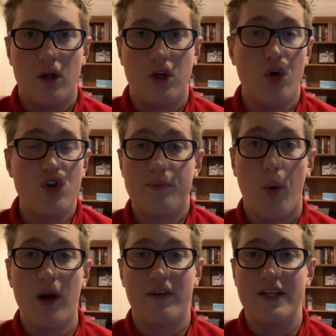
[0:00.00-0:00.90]
huge
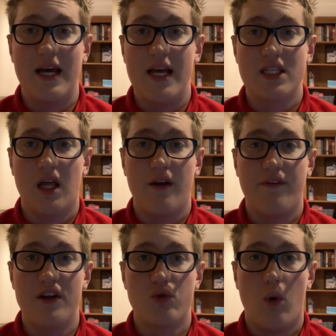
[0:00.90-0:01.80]
point of contest. A lot of
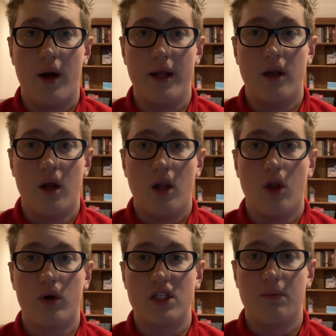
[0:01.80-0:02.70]
fans wanted
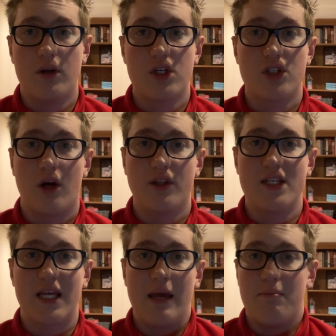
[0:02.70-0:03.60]
Logan Smothers to start
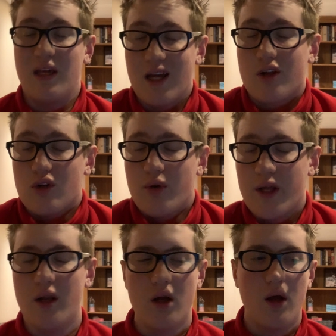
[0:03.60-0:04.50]
this game, me
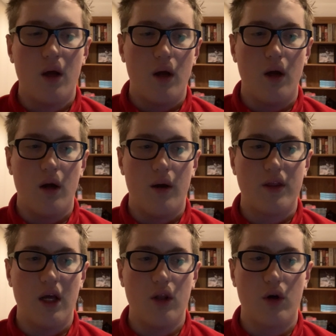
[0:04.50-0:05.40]
included. I
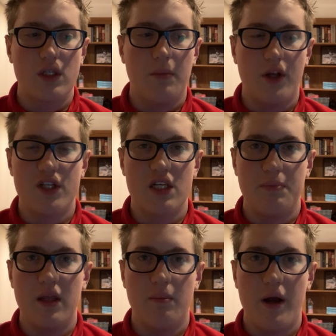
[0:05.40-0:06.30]
thought Logan Smothers has
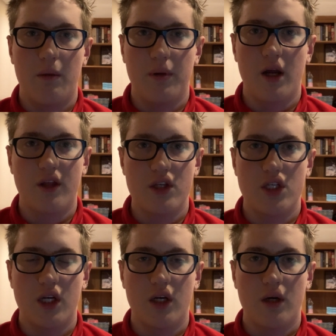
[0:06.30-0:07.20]
been the better player this
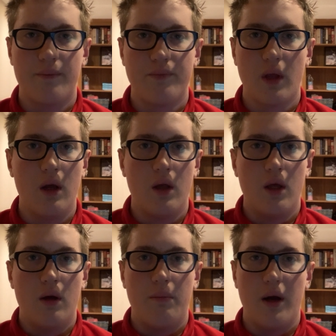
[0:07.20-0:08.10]
year.
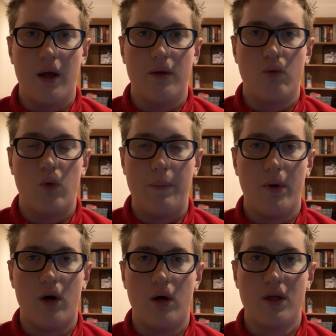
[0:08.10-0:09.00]
But
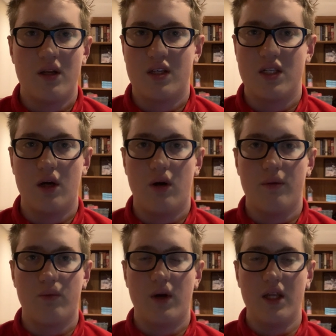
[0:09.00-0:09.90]
Whipple,
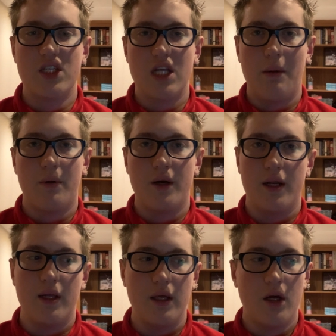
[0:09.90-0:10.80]
still really stubborn, and
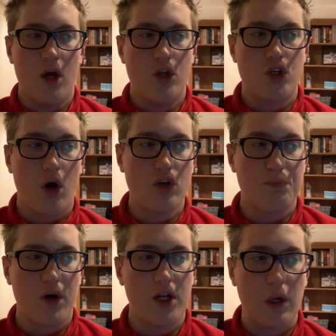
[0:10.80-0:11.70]
he chose
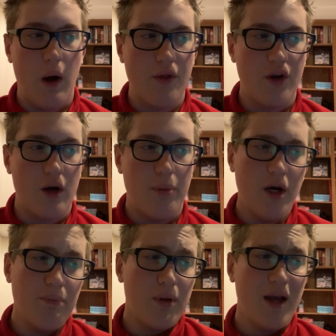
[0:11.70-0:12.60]
Purdy to go out there. And
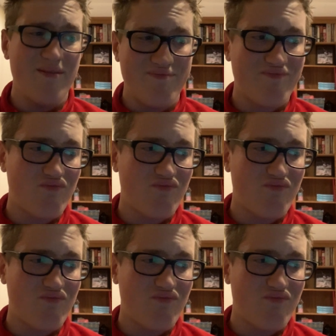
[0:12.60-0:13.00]
Purdy played